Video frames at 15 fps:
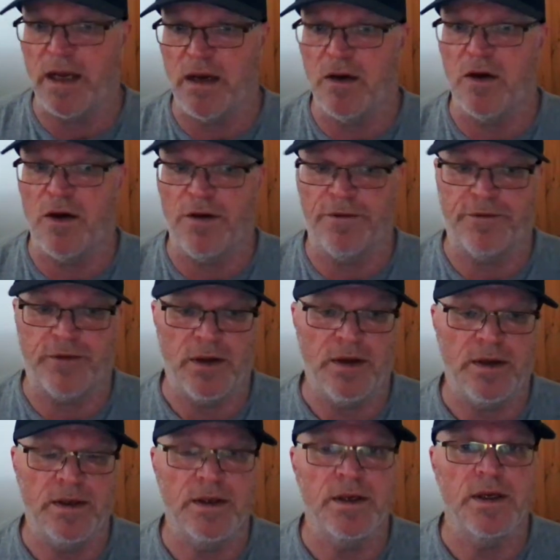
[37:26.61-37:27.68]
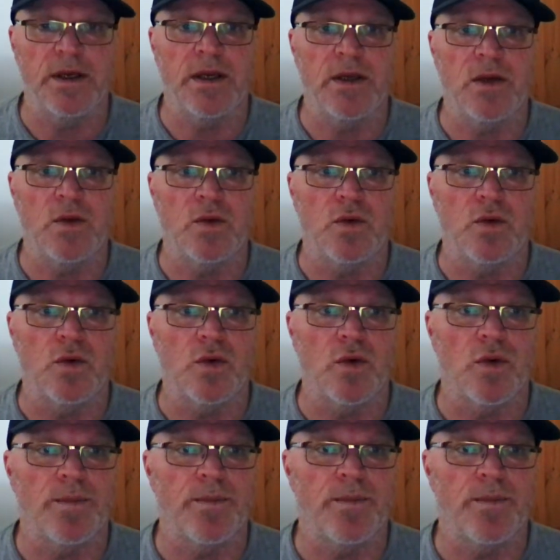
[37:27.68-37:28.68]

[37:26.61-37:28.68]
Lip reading: after your